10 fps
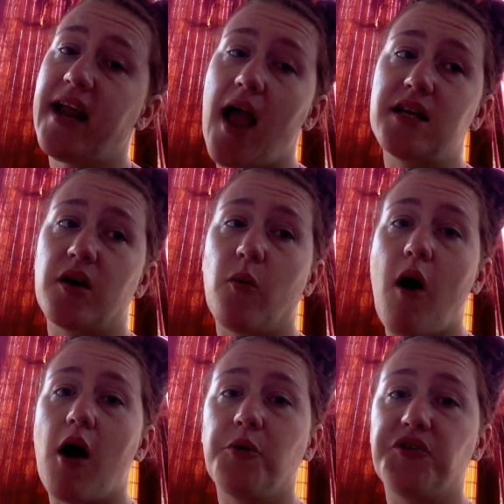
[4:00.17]
I did a
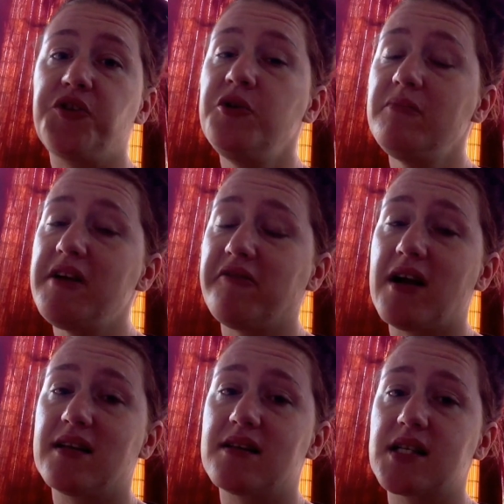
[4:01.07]
walk with two of my
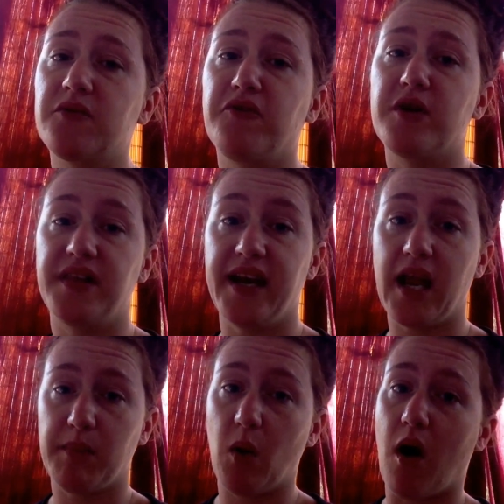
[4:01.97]
friends for the
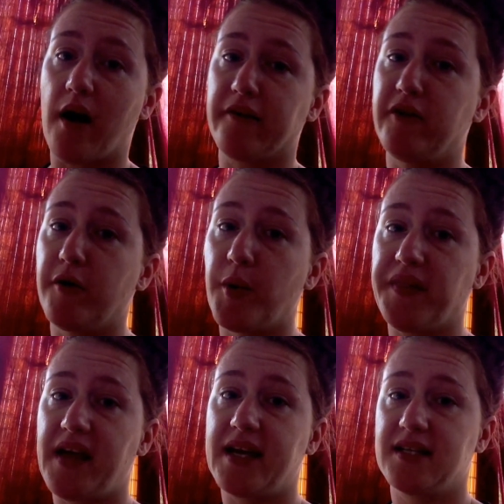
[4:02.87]
NAMI walk. If you don't know what
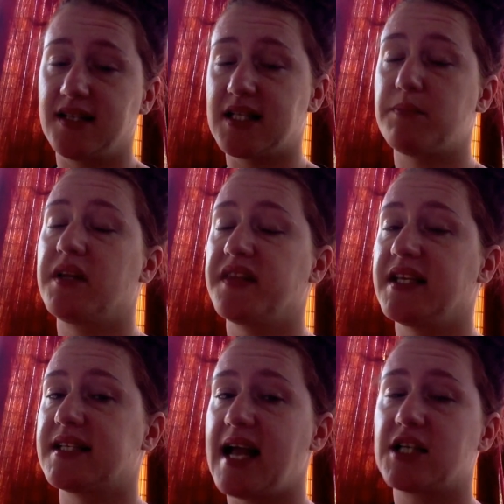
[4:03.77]
that is, this month
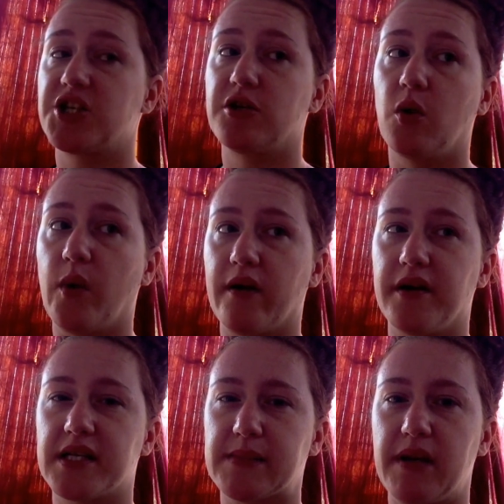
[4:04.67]
is National
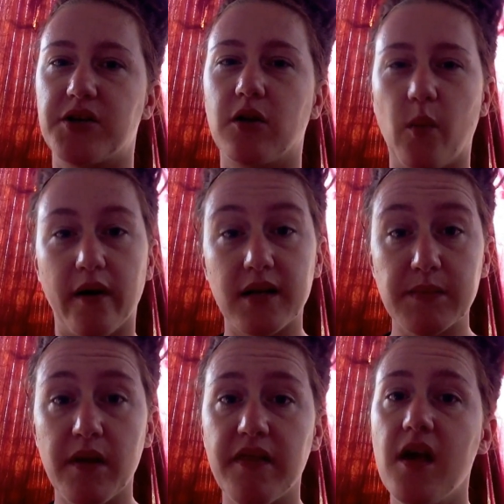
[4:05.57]
Awareness, Mental Awareness
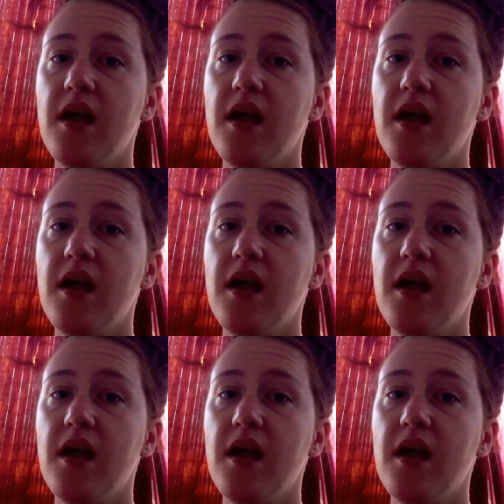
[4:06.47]
Month.